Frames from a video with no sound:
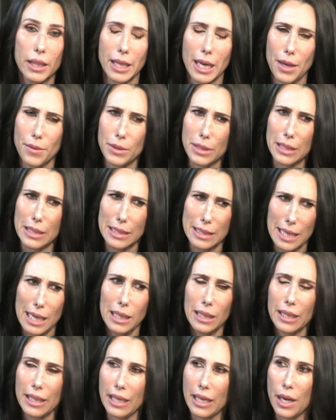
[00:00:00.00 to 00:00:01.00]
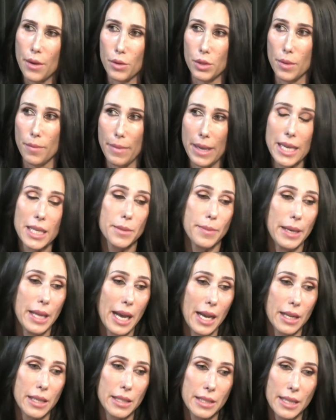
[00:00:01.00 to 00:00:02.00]
I was excelling. And I was amazed by
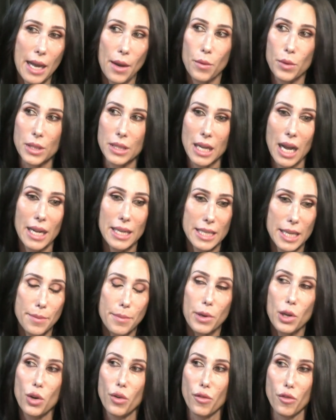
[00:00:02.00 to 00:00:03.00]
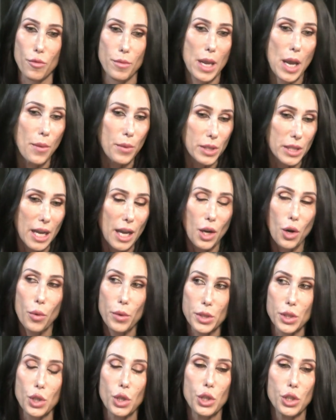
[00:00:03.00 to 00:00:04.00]
that because that was not typical for me. I was not
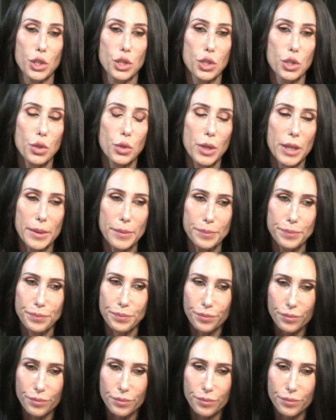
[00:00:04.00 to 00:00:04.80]
always a good student.